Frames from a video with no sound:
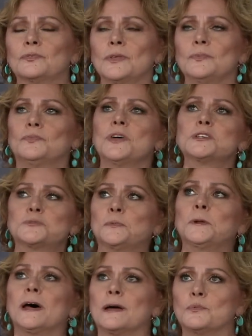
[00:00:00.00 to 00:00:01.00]
this
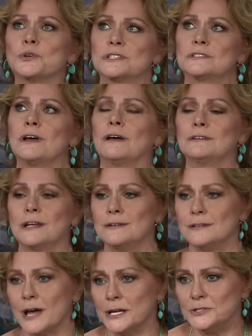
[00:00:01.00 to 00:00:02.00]
play was done in
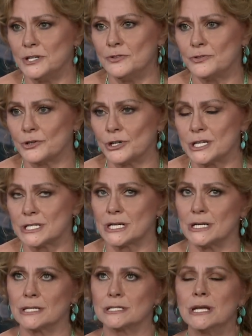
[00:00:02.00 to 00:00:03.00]

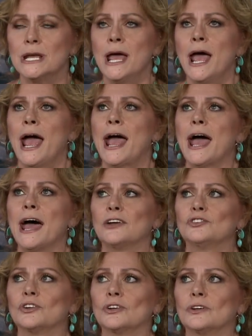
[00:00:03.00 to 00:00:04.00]
1936, and